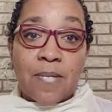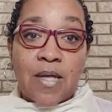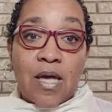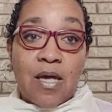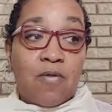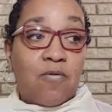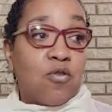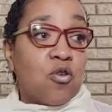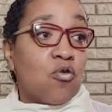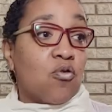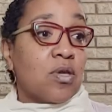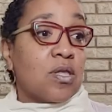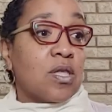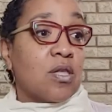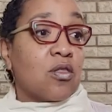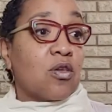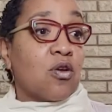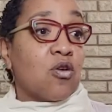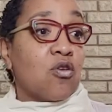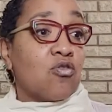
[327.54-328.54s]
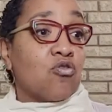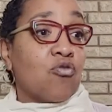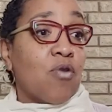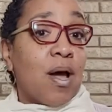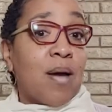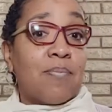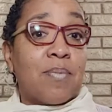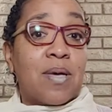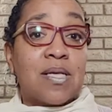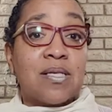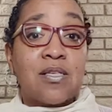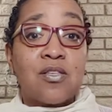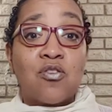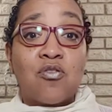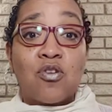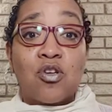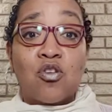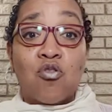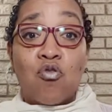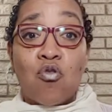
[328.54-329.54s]
If you're in the third
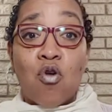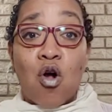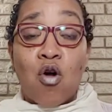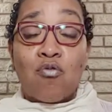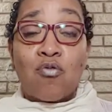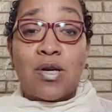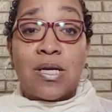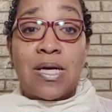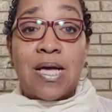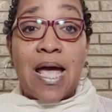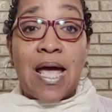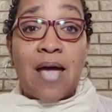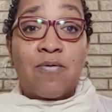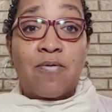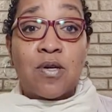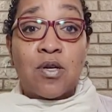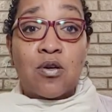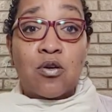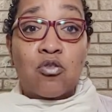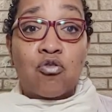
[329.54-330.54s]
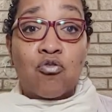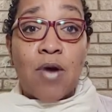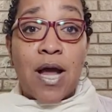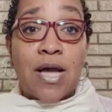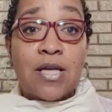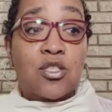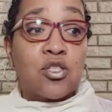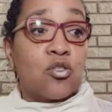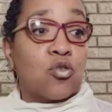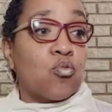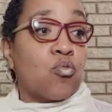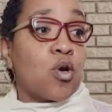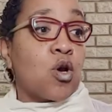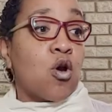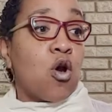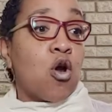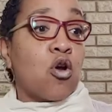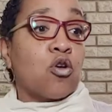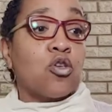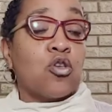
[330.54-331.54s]
trimester and you're already having contractions, where
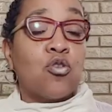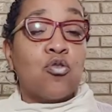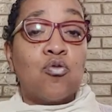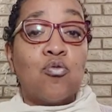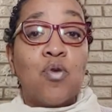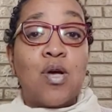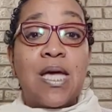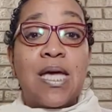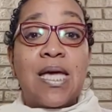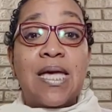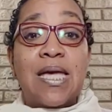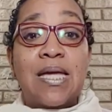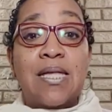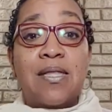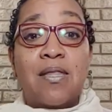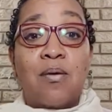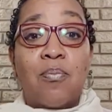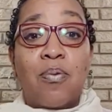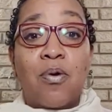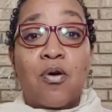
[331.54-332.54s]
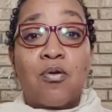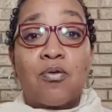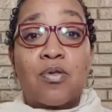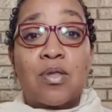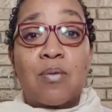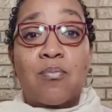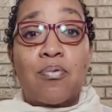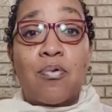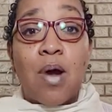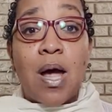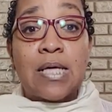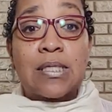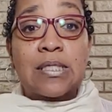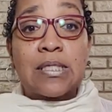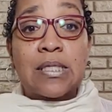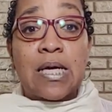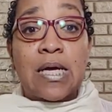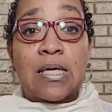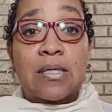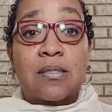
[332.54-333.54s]
are you in the birthing
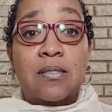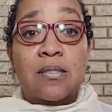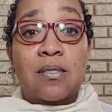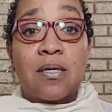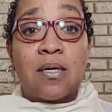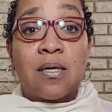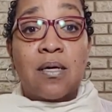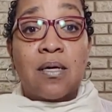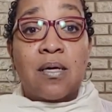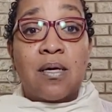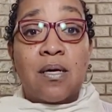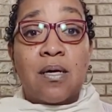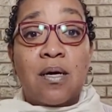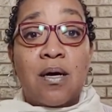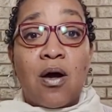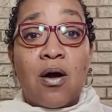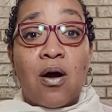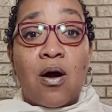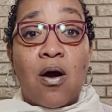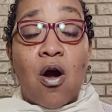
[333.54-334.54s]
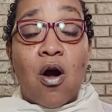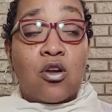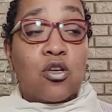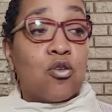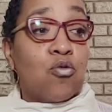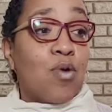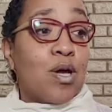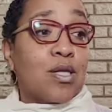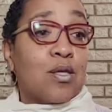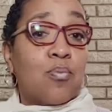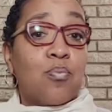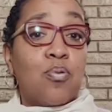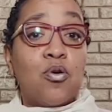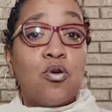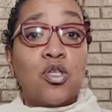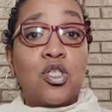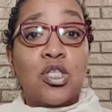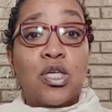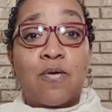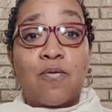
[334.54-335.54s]
process? Are you at the
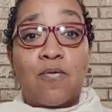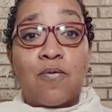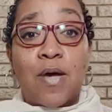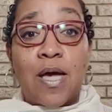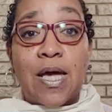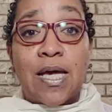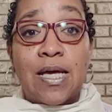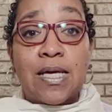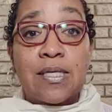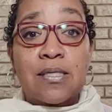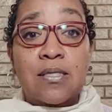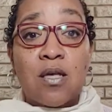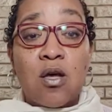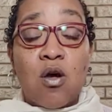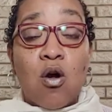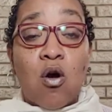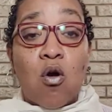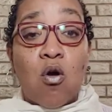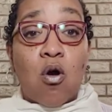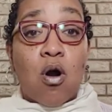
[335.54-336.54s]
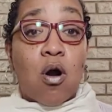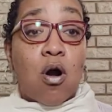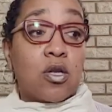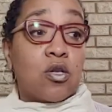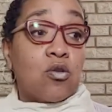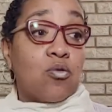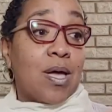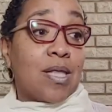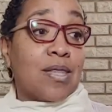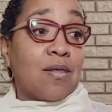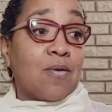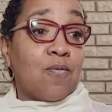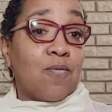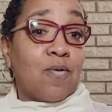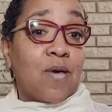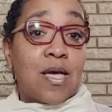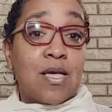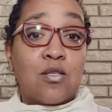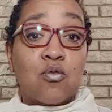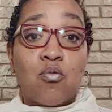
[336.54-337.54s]
pushing phase? Or are you at the
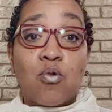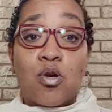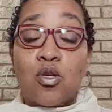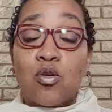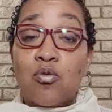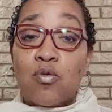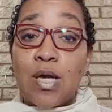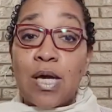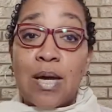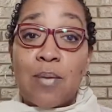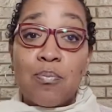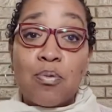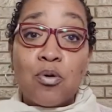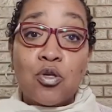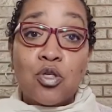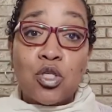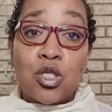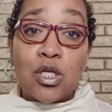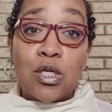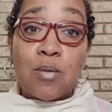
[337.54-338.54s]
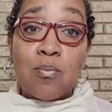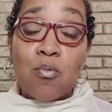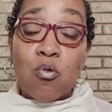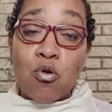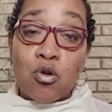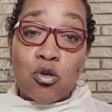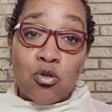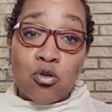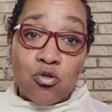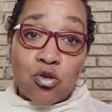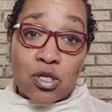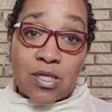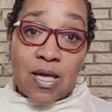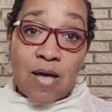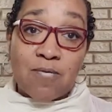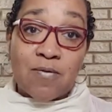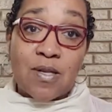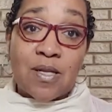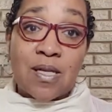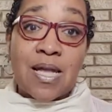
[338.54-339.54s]
phase where you can't push anymore and you just
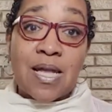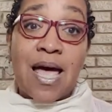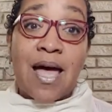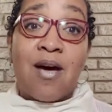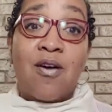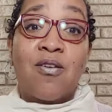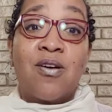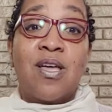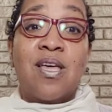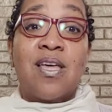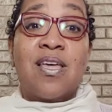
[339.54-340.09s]
have to allow